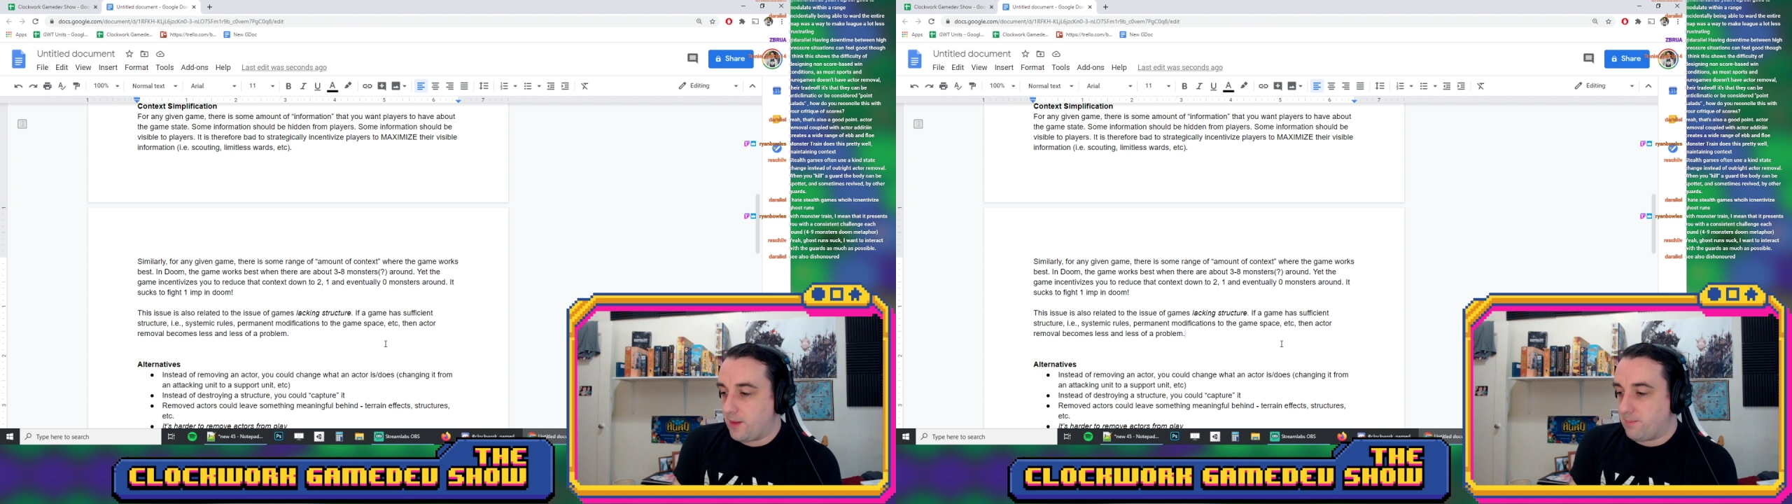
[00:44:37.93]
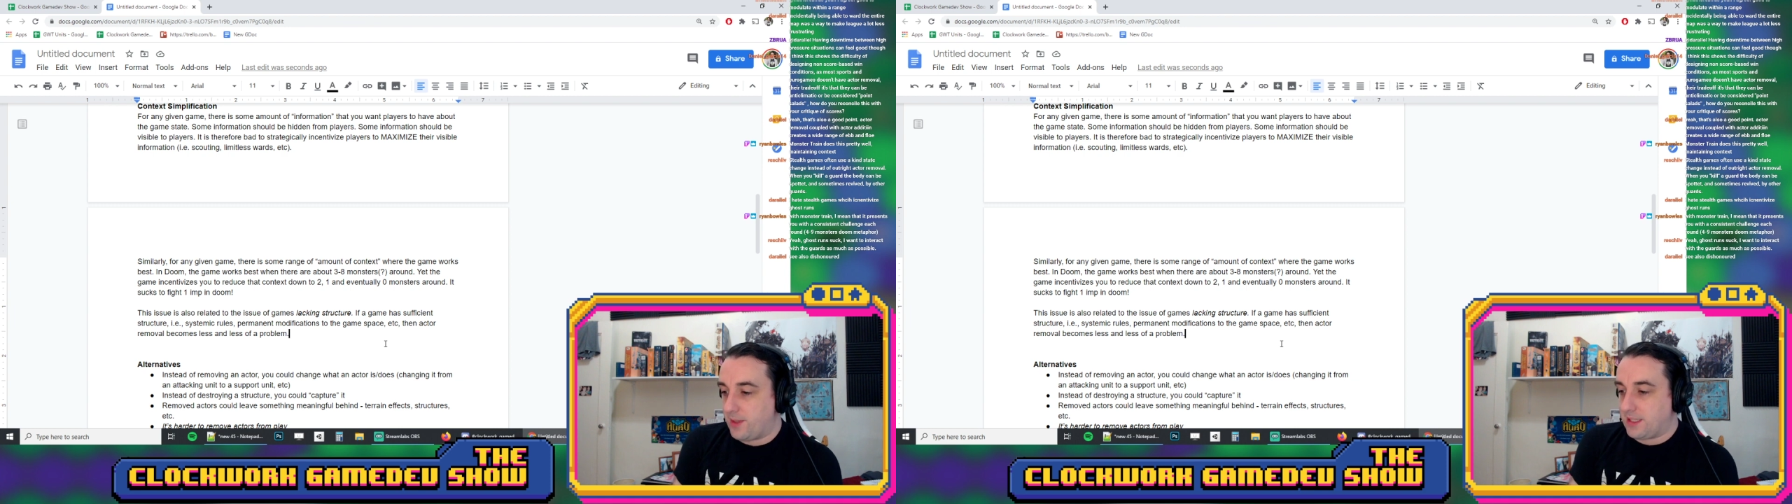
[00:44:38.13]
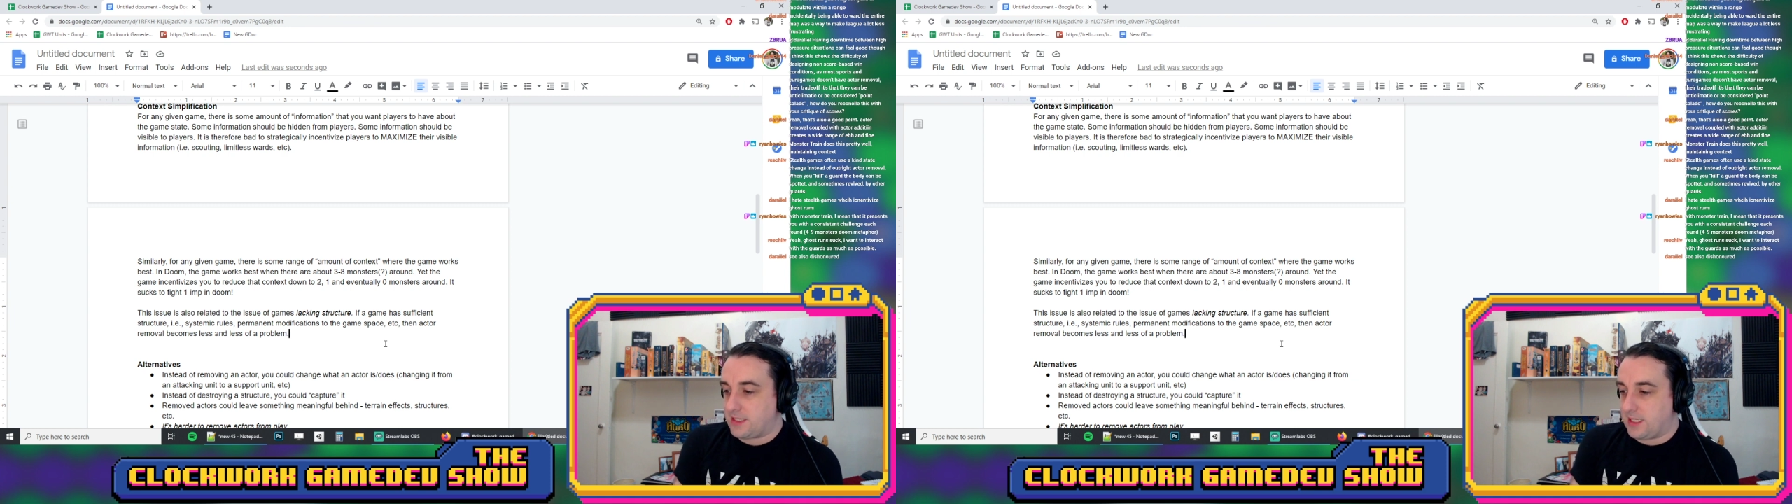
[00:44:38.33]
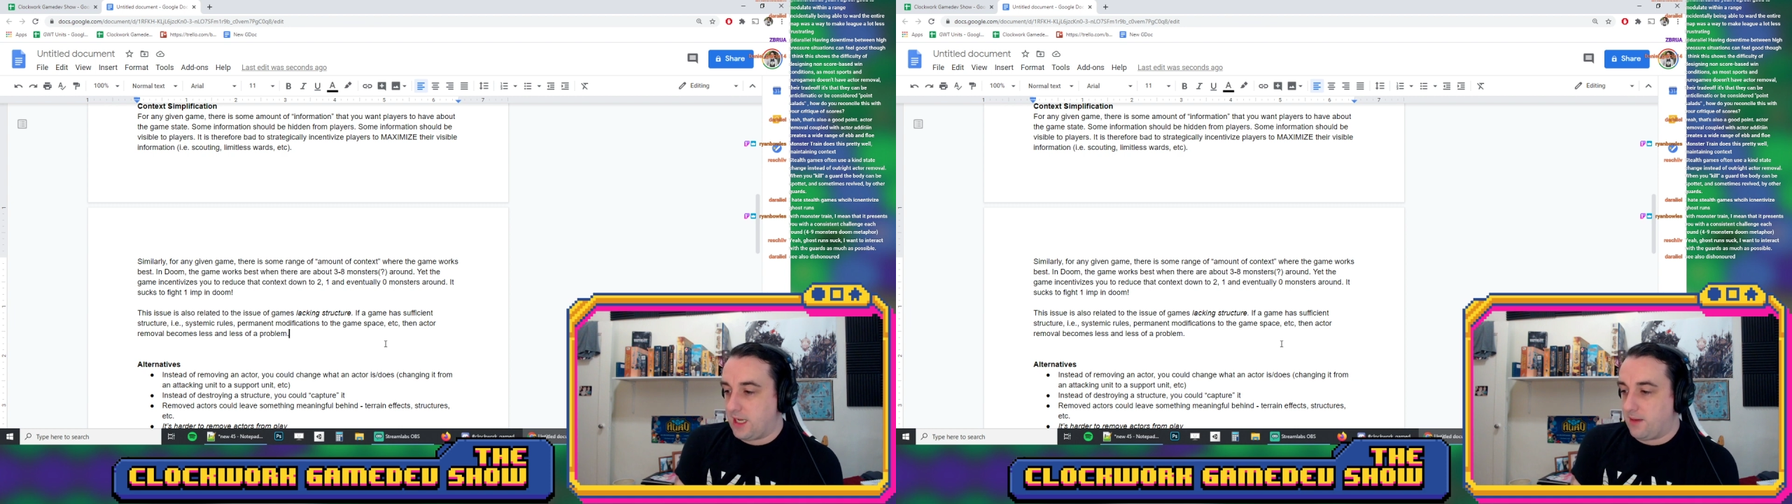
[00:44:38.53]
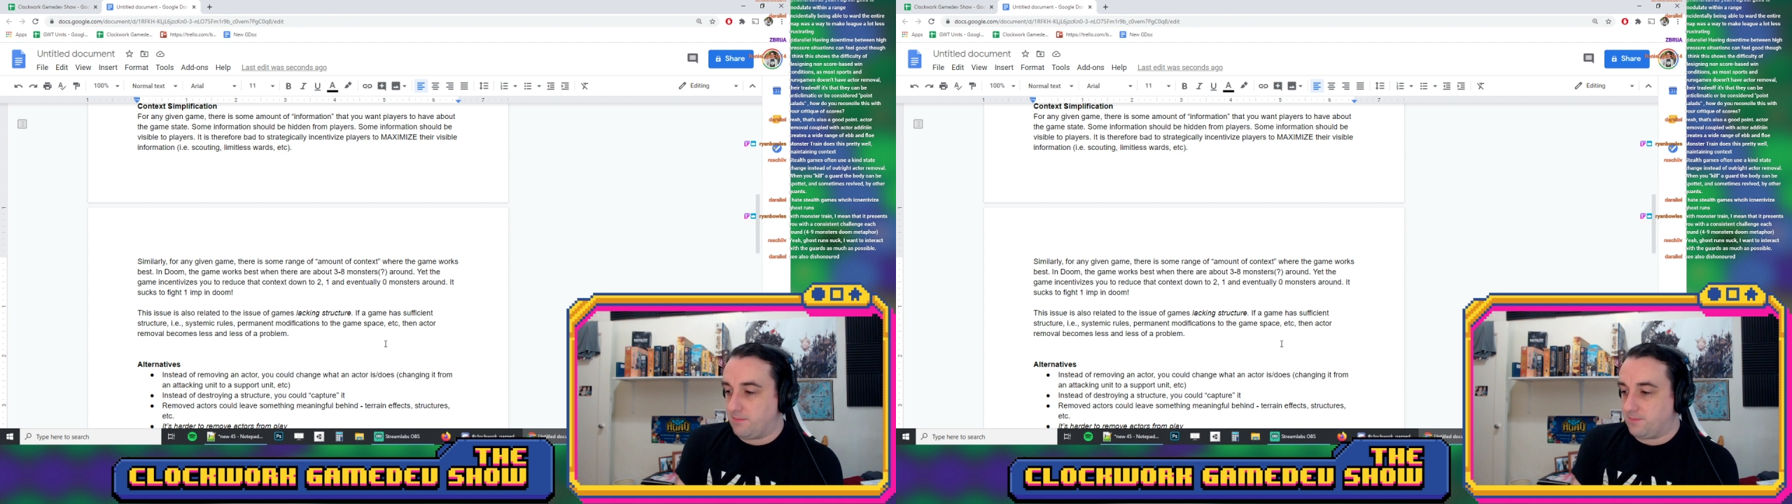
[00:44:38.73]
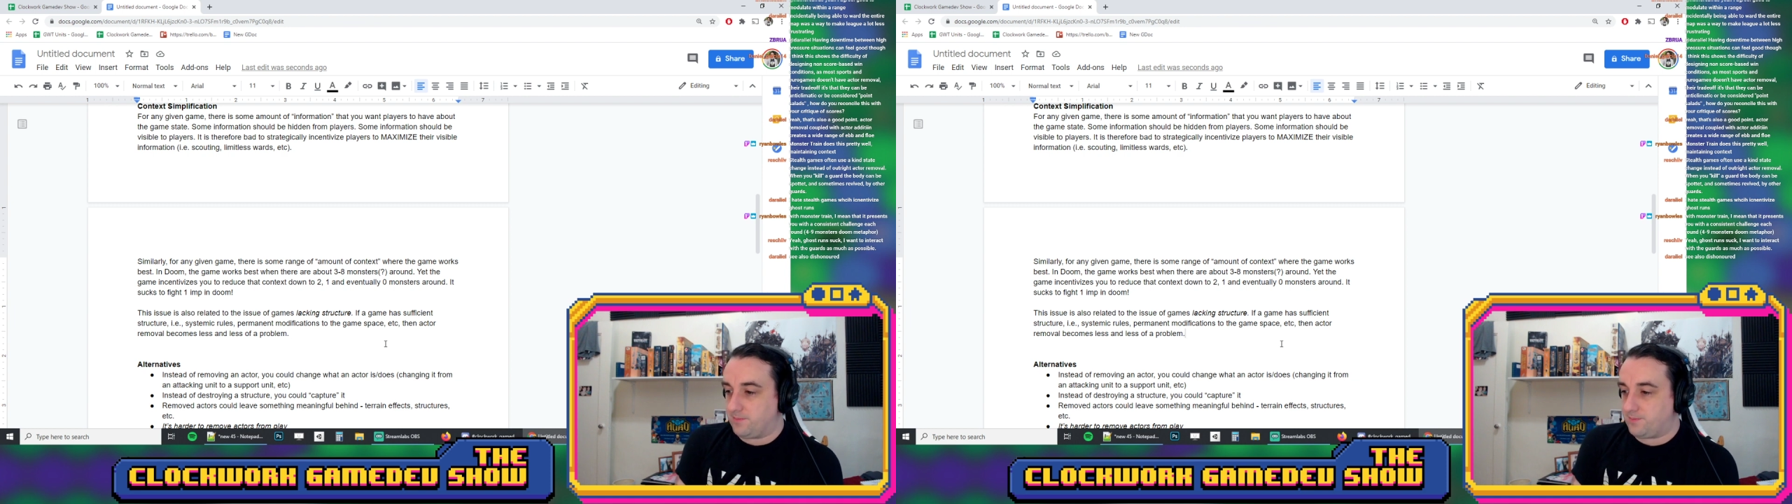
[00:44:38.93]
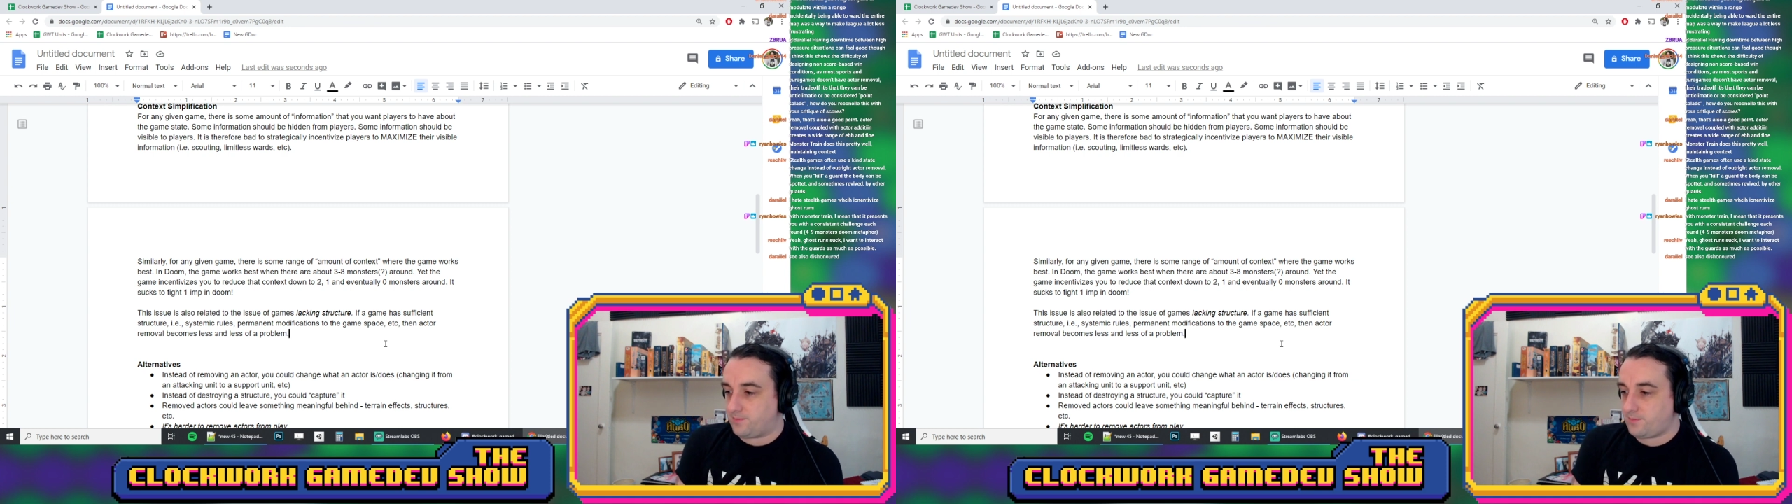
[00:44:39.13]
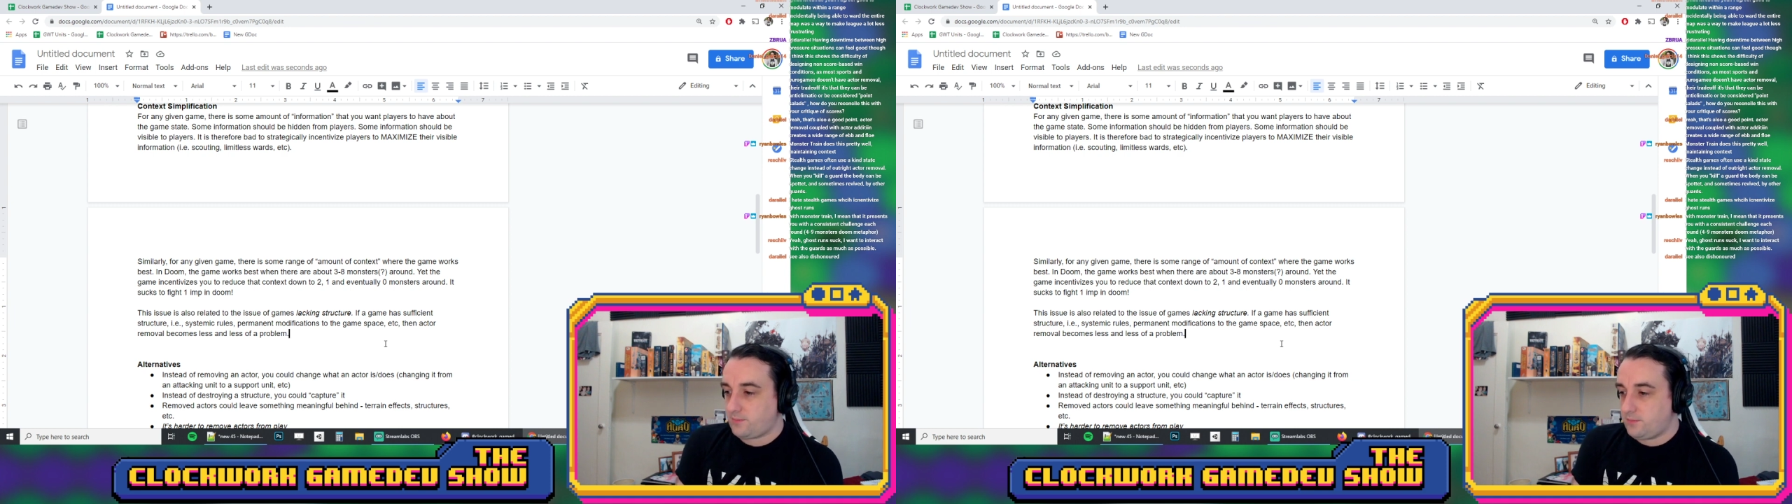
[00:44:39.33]
but
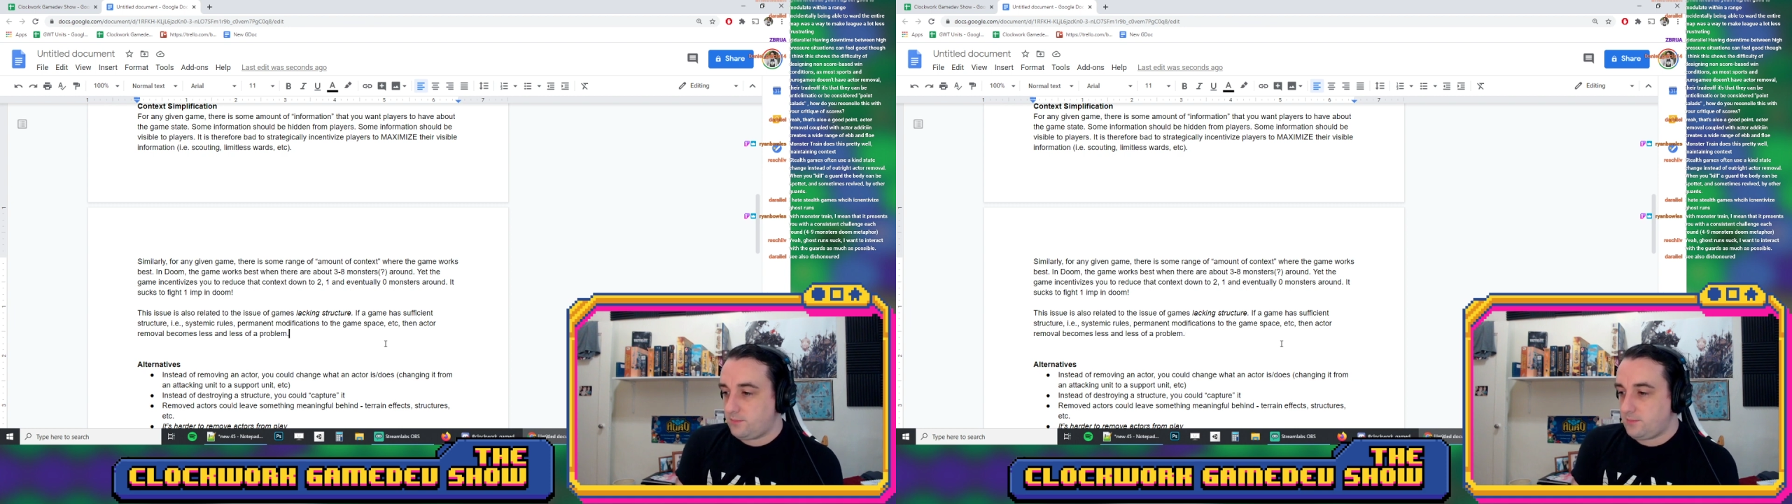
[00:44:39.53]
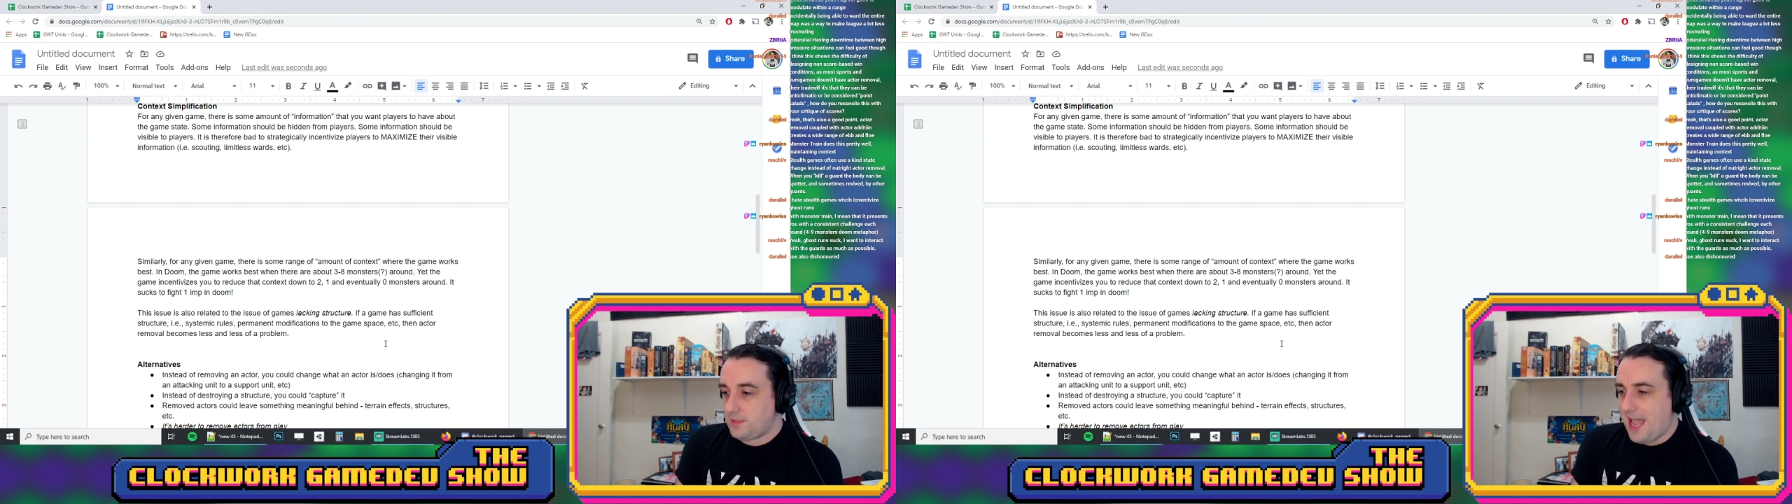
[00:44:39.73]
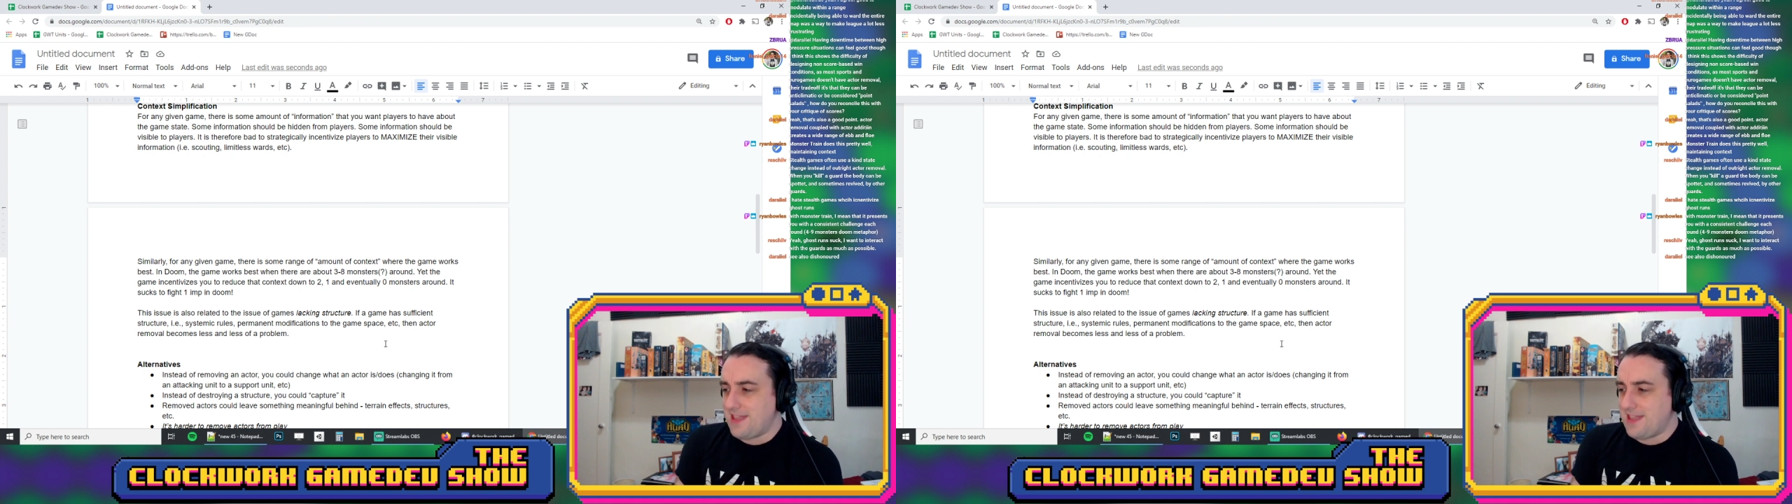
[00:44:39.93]
I